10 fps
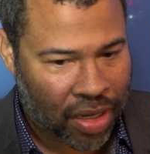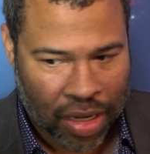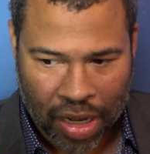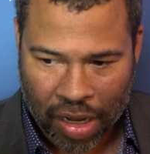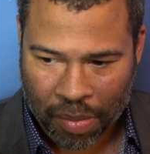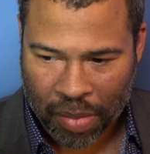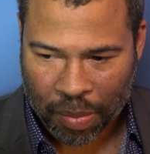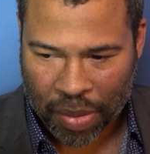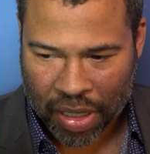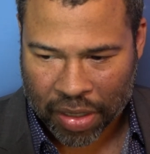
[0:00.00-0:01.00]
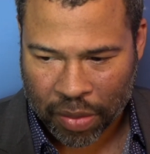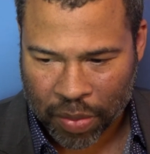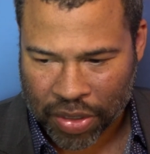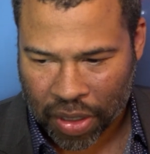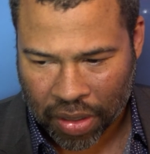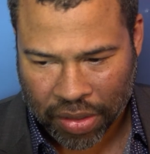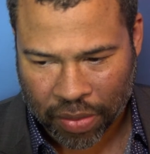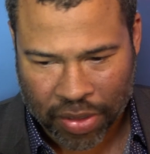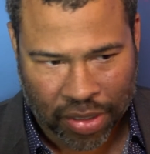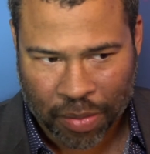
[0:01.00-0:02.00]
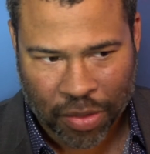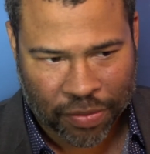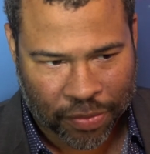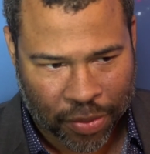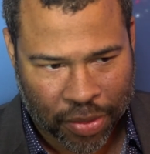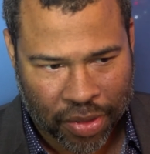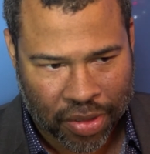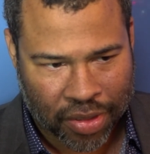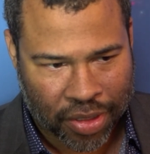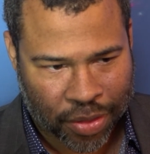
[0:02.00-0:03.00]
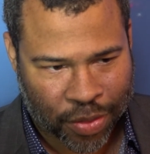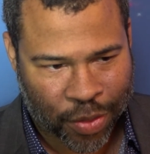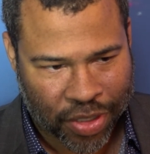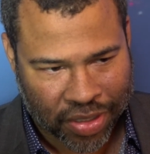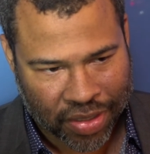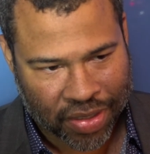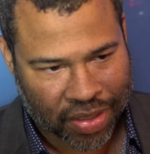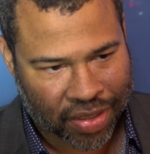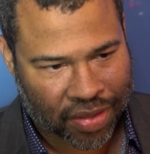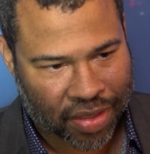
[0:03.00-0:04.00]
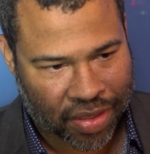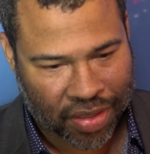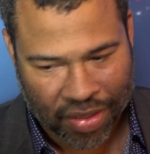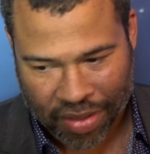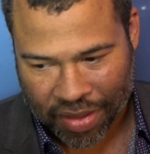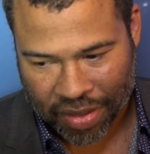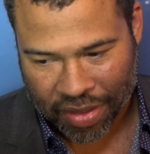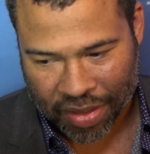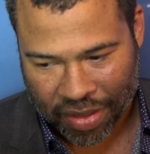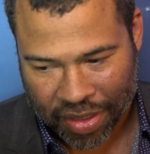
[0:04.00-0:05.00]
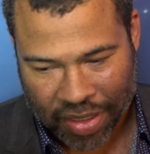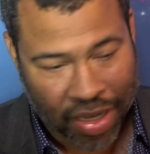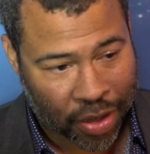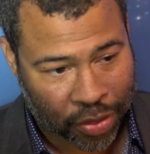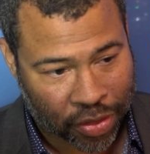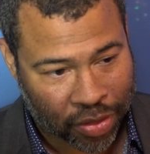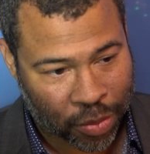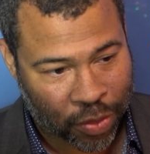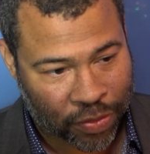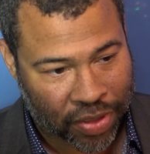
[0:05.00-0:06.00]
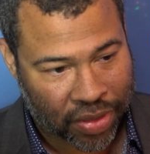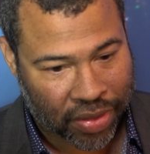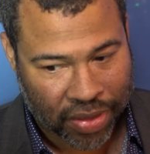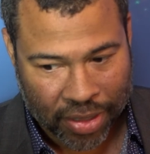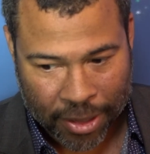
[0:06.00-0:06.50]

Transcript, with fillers: Um, but it was also a symbol for, you know, Chris, the, the, the, the lead character in the movie's